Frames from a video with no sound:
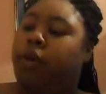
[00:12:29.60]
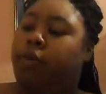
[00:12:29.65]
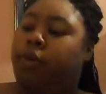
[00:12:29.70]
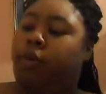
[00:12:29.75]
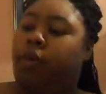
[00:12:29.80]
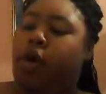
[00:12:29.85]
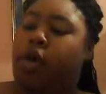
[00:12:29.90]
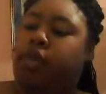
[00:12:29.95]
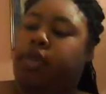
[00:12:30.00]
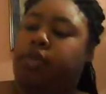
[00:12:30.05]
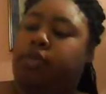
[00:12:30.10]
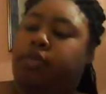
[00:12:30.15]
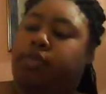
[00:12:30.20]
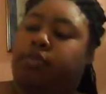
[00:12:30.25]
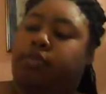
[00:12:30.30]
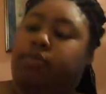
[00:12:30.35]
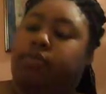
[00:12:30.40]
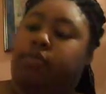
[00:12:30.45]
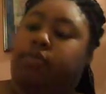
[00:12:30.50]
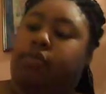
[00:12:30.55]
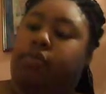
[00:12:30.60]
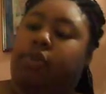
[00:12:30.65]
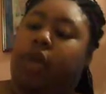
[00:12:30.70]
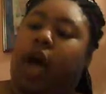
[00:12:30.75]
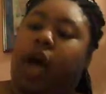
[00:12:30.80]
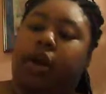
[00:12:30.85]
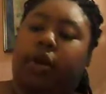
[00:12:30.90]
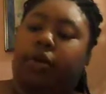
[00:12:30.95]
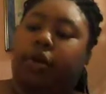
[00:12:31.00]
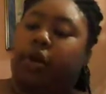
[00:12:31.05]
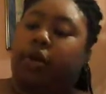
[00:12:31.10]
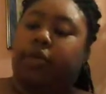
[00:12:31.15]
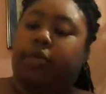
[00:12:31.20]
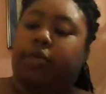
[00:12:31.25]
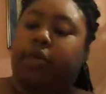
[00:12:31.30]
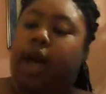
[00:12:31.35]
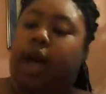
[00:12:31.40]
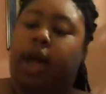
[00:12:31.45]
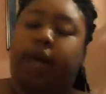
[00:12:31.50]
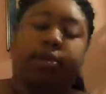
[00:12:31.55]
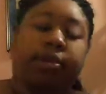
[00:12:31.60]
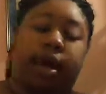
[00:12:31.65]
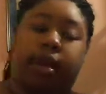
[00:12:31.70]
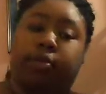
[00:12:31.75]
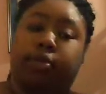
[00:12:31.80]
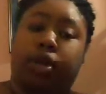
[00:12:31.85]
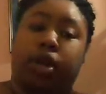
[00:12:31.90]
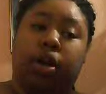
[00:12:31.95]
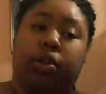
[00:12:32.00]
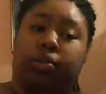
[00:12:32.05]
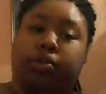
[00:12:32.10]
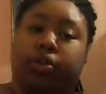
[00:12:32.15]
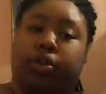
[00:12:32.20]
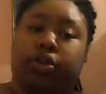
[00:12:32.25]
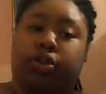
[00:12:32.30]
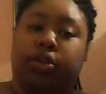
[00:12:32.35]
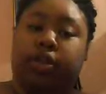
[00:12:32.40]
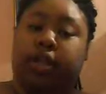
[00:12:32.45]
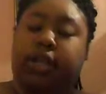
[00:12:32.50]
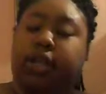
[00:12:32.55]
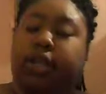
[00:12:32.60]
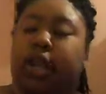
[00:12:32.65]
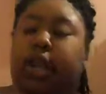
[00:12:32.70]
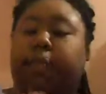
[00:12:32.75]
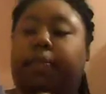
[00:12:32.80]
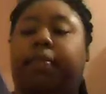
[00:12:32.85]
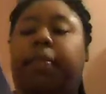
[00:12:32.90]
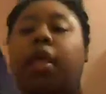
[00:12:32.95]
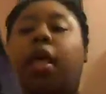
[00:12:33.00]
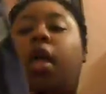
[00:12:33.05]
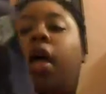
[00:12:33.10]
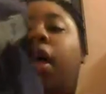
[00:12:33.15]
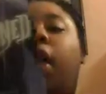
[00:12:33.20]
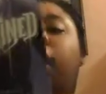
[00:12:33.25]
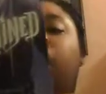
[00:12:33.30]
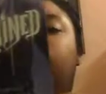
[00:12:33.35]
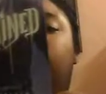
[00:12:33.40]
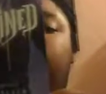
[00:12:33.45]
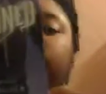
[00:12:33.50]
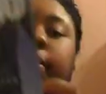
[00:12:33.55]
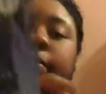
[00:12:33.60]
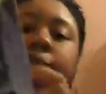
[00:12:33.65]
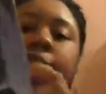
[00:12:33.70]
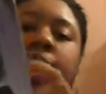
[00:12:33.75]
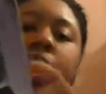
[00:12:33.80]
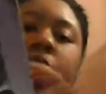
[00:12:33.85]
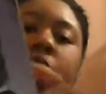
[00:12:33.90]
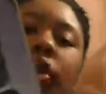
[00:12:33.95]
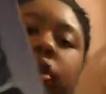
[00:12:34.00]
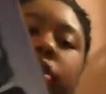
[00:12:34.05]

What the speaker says: what? I don't know. I'm gonna butcher this name, so I'm not gonna